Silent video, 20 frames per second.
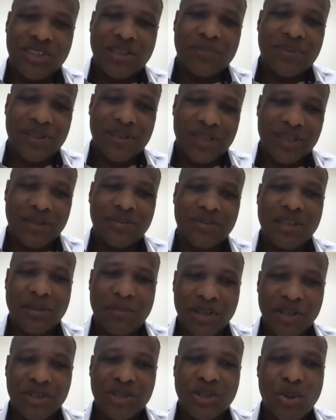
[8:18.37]
some
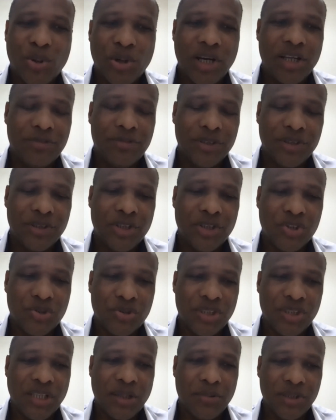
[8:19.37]
other coin for
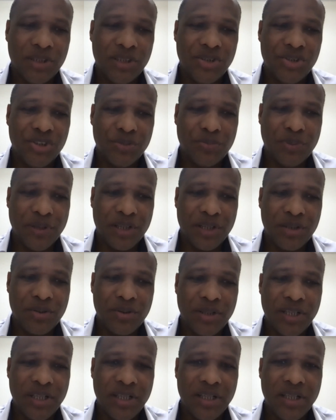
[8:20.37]
groceries. I wouldn't use your
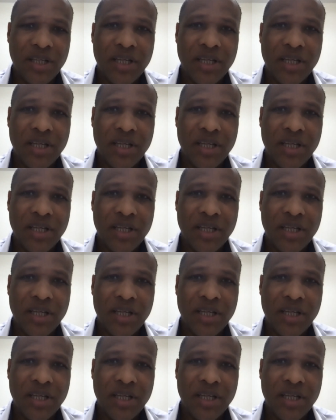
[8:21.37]
Bitcoin.